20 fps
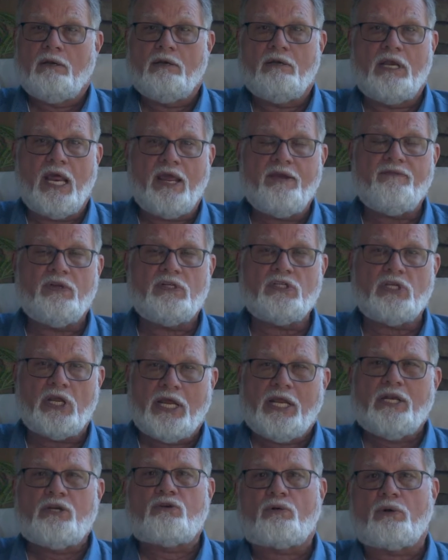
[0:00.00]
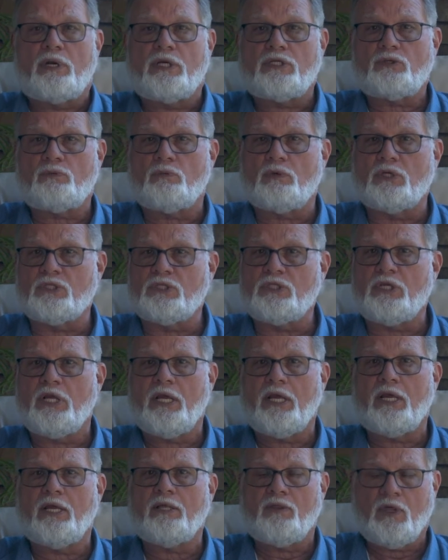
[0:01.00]
David's interest was
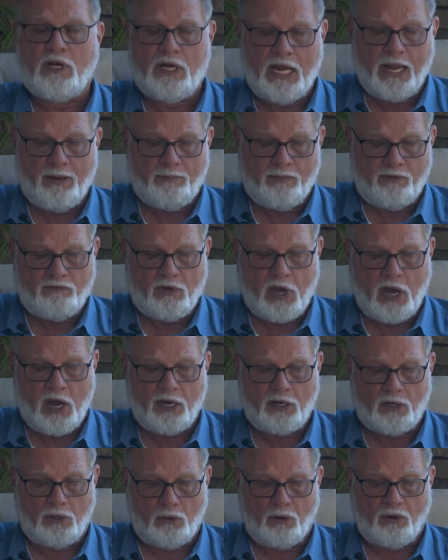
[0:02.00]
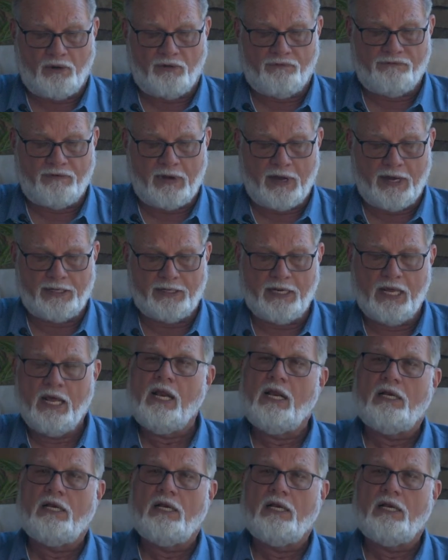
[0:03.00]
seeing the name of God glorified.